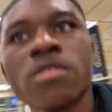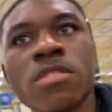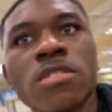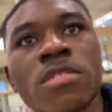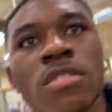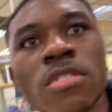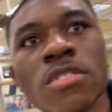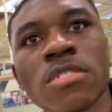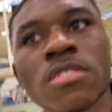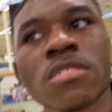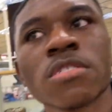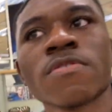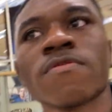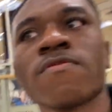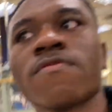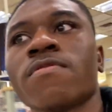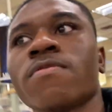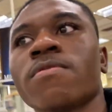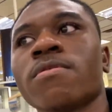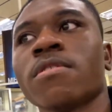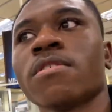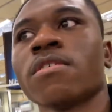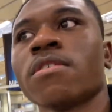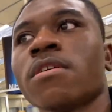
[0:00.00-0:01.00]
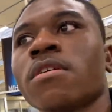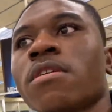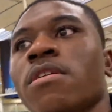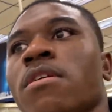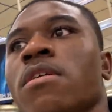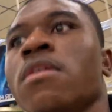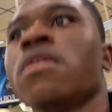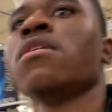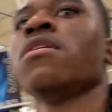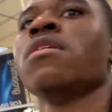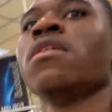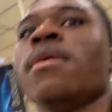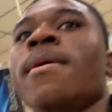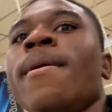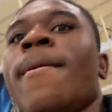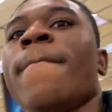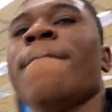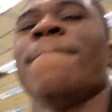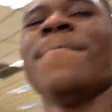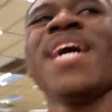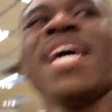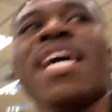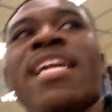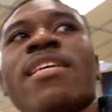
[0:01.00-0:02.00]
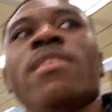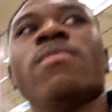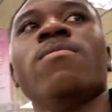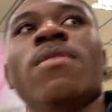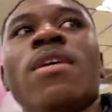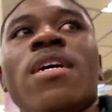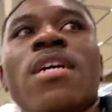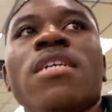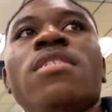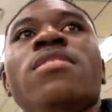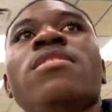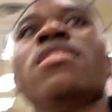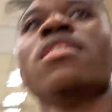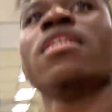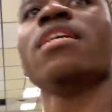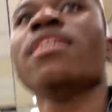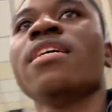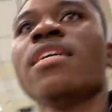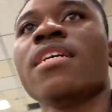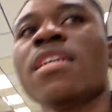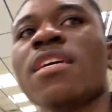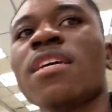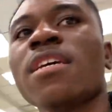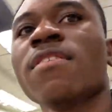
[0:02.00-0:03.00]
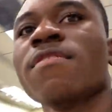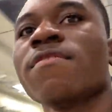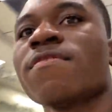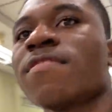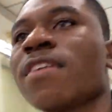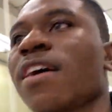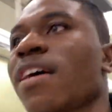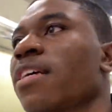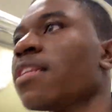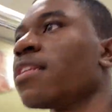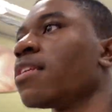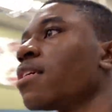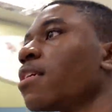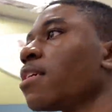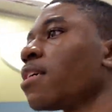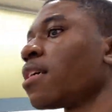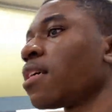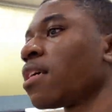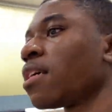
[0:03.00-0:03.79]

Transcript: searching for body wash and can't find it.